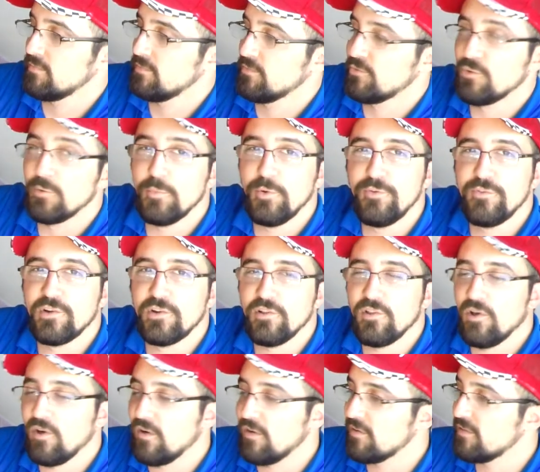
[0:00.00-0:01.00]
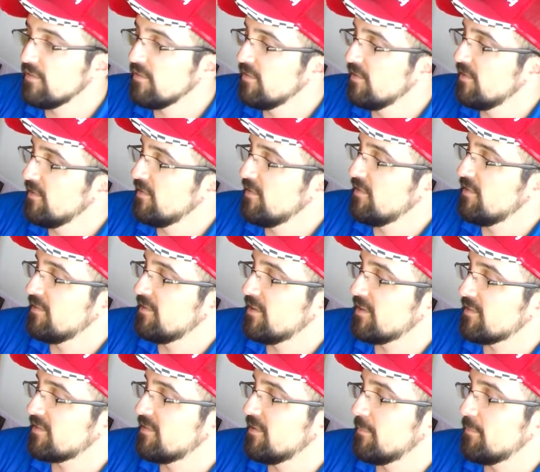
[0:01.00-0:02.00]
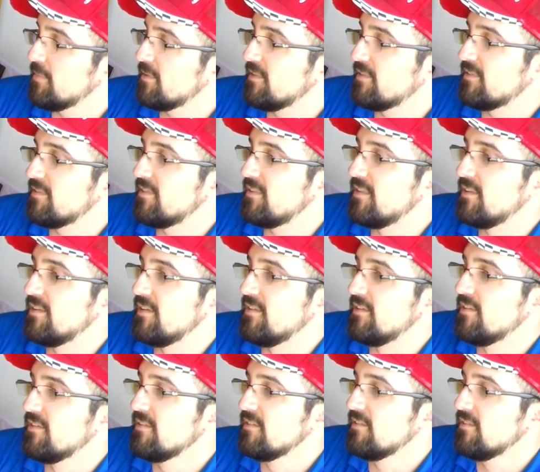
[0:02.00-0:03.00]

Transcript: So moving along, next up is the